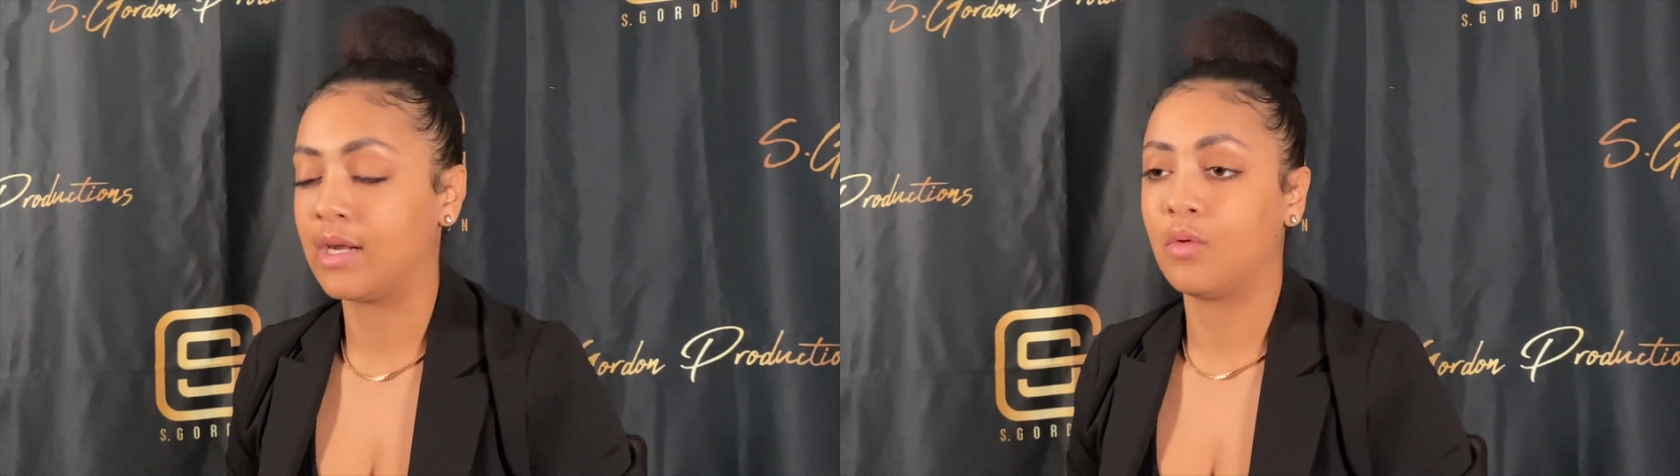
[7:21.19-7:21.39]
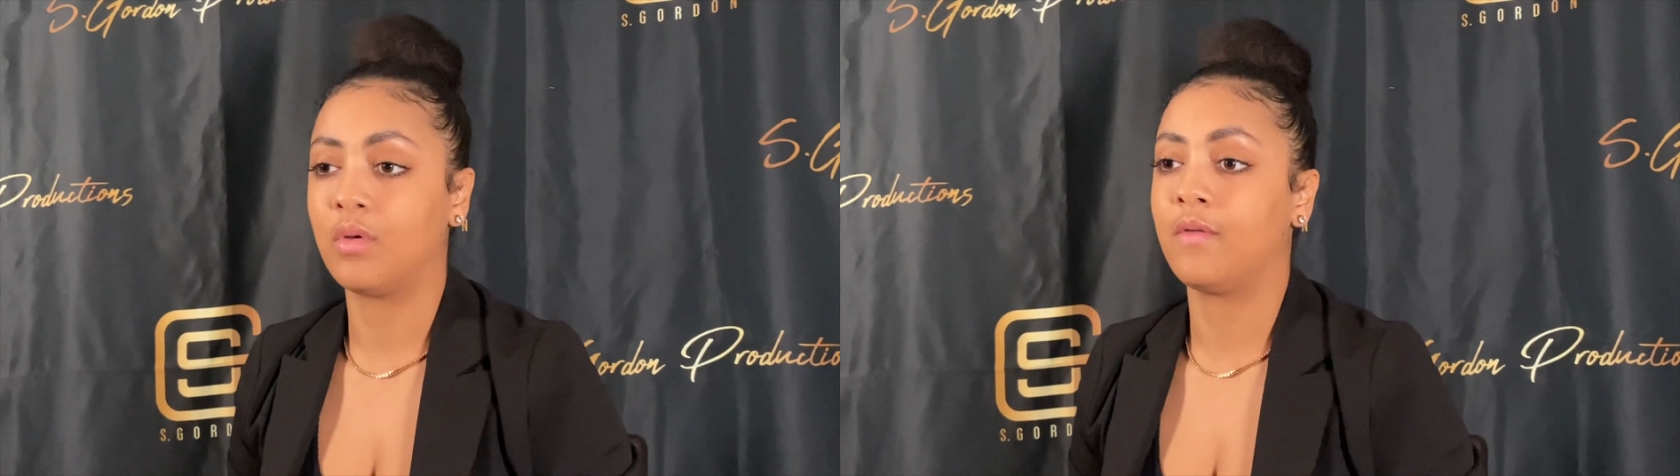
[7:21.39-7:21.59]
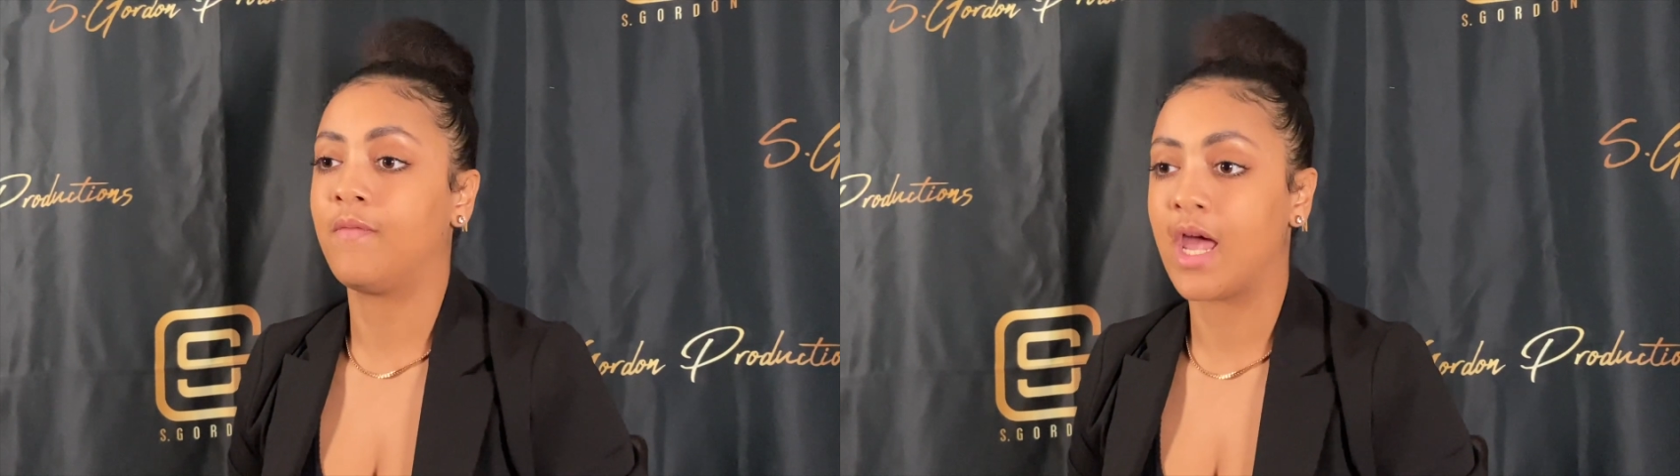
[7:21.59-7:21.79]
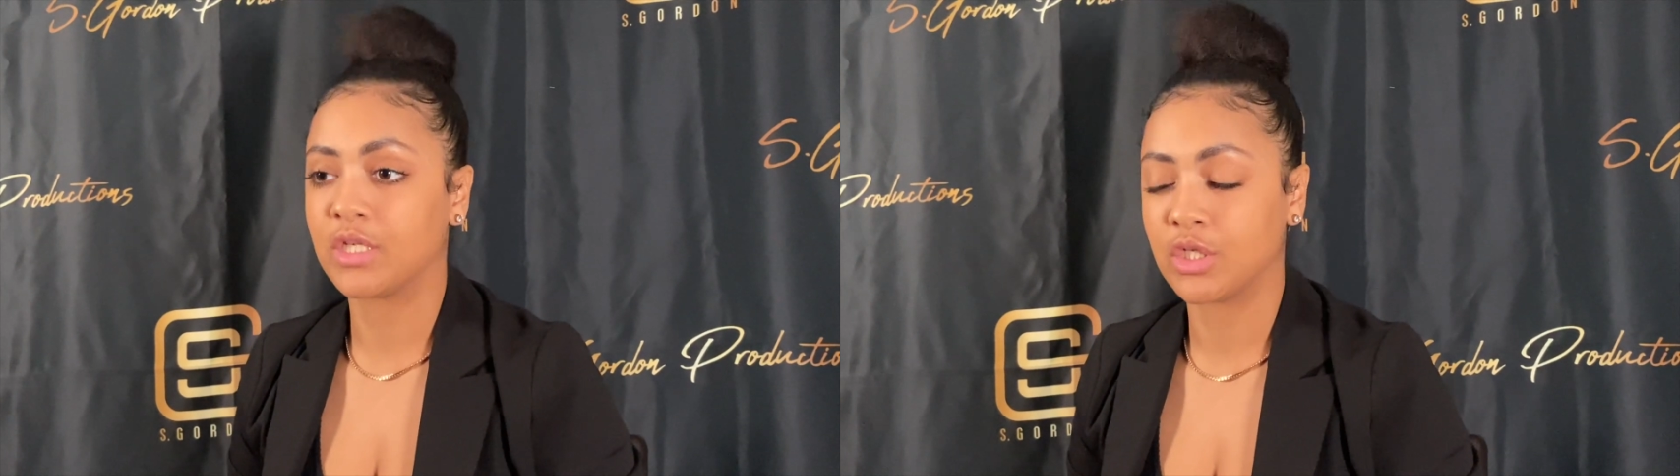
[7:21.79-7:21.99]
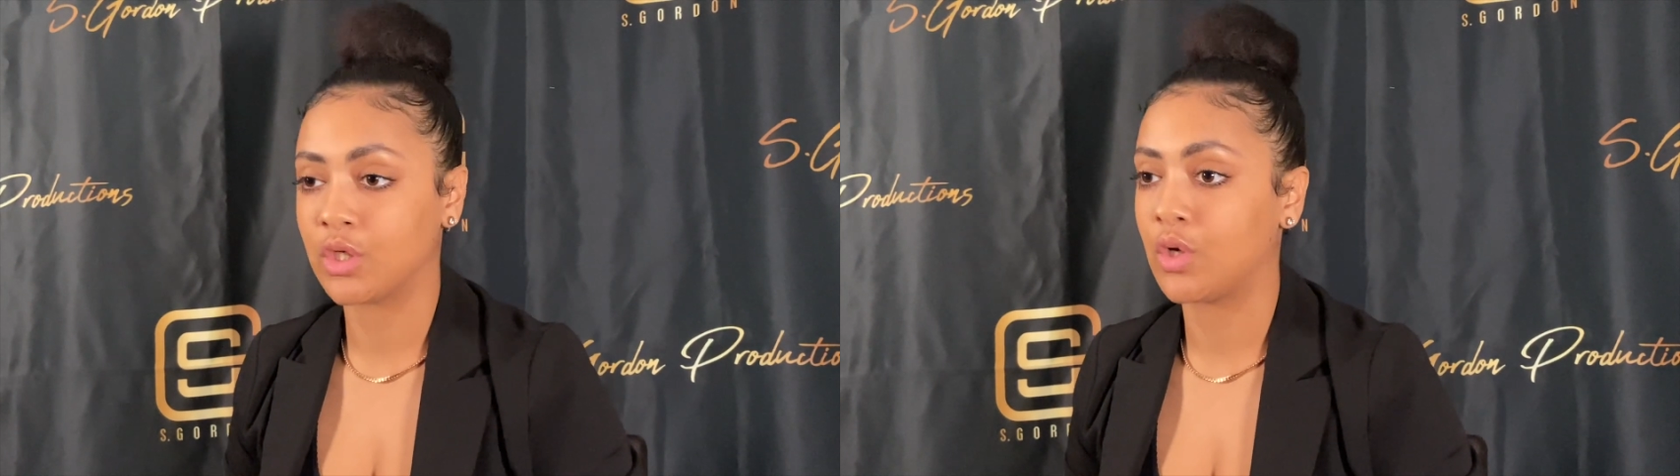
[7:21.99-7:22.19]
doing
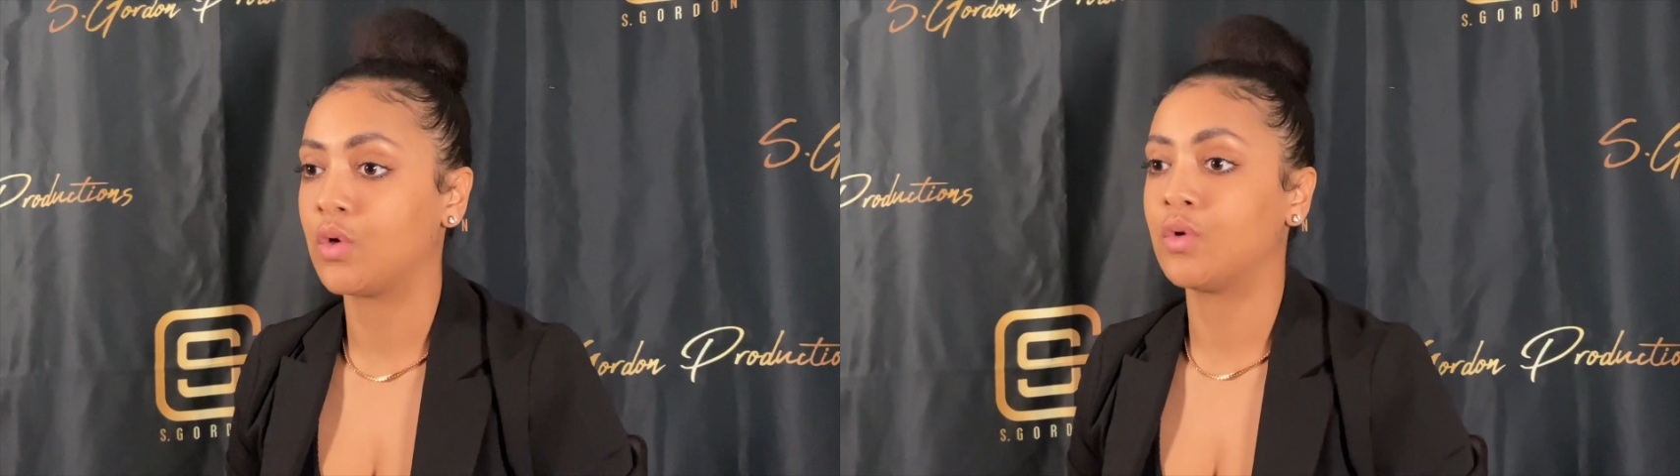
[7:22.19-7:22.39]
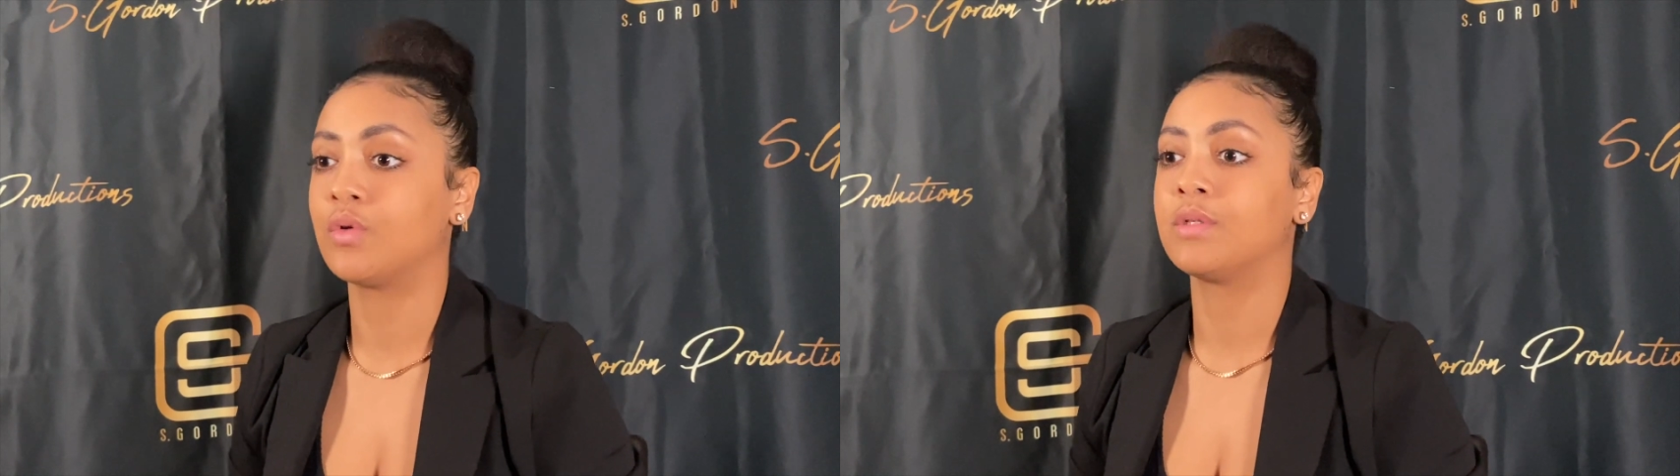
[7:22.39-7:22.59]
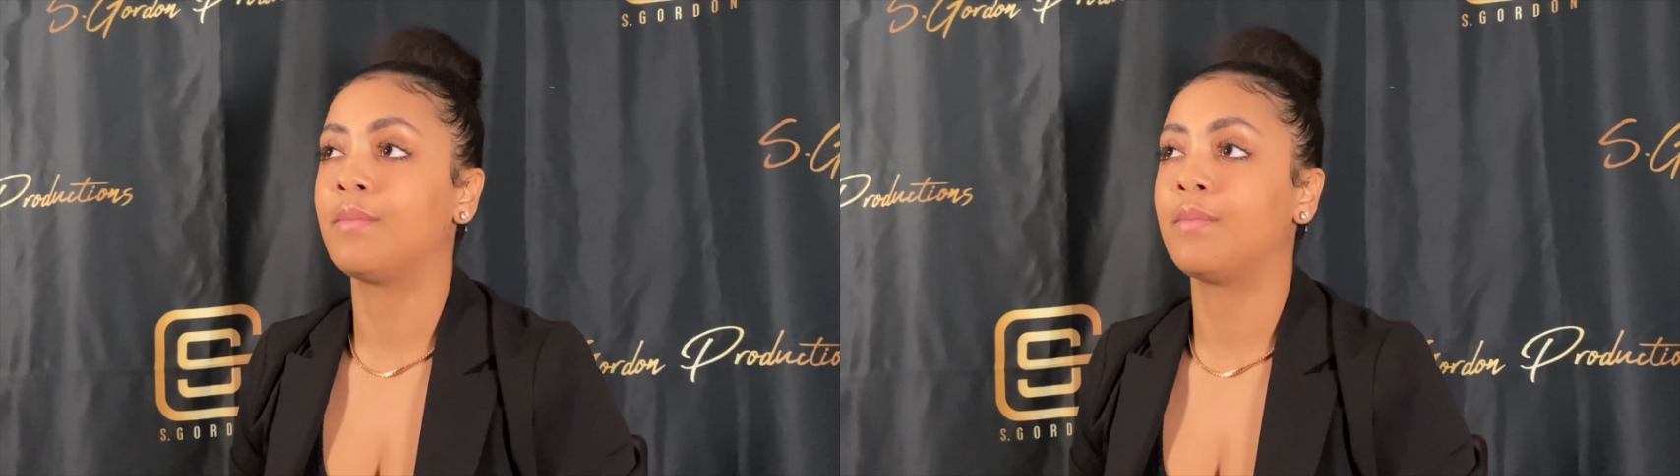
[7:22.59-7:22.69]
fashion shows.